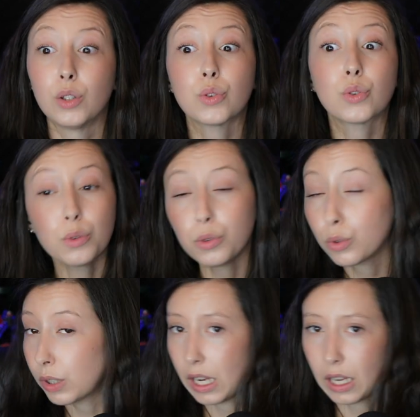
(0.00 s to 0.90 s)
to
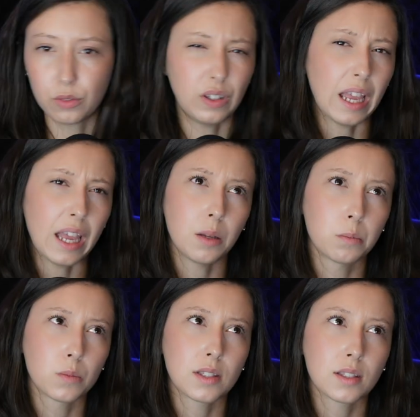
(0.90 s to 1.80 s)
create V
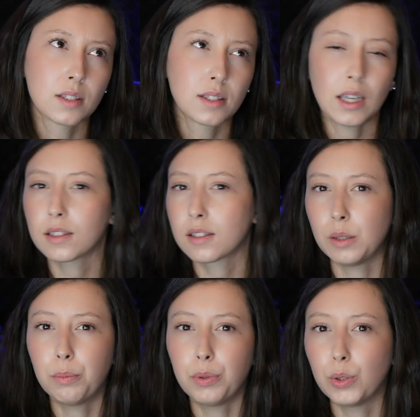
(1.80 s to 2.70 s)
Ms, set
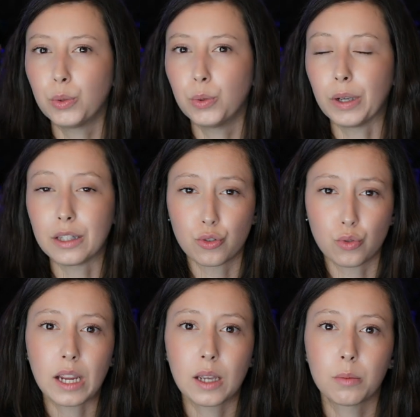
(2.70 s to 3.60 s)
C P U and
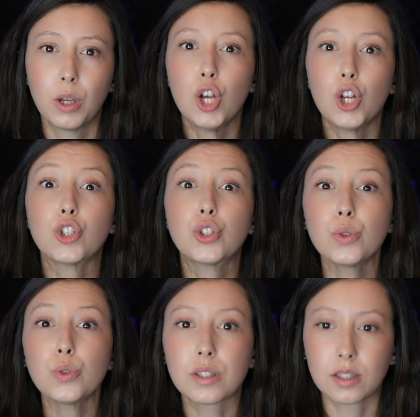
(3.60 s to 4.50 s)
RAM,
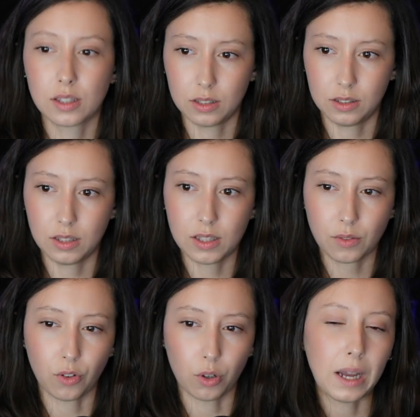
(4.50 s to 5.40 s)
choose
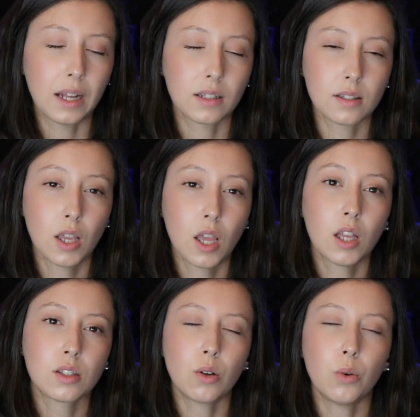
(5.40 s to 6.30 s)
disk formats,
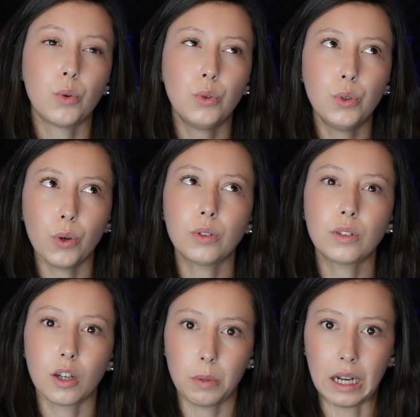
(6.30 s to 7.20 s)
so no
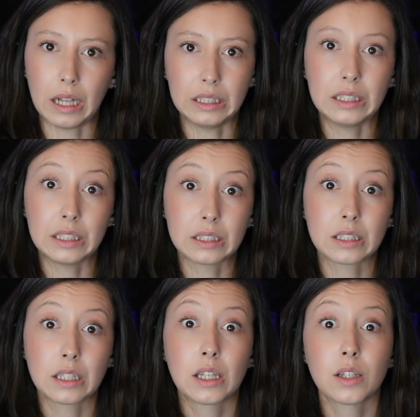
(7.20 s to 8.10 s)
terminal
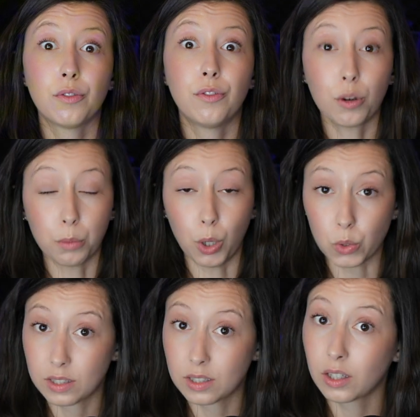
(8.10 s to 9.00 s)
needed for
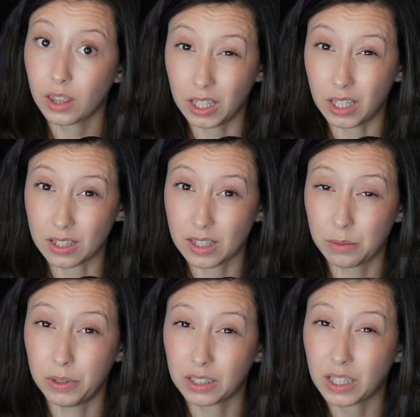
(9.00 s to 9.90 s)
most things.
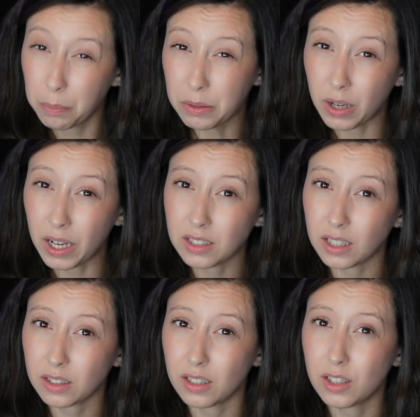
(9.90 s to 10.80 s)
But keep in mind
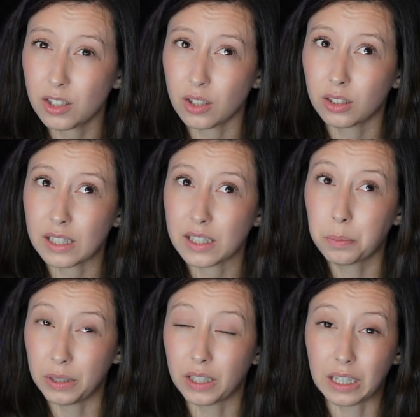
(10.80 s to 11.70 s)
that it's not as
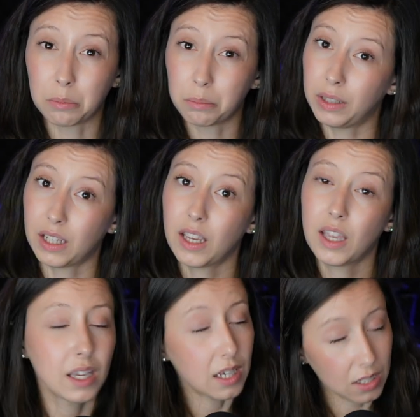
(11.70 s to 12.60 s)
plug-and-play
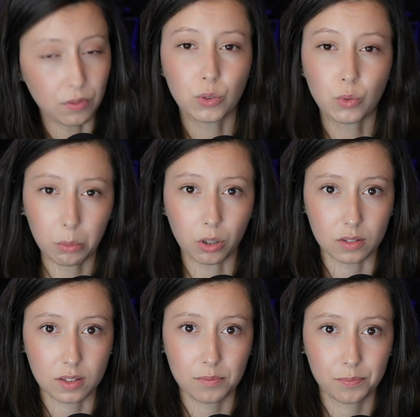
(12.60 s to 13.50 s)
as VirtualBox.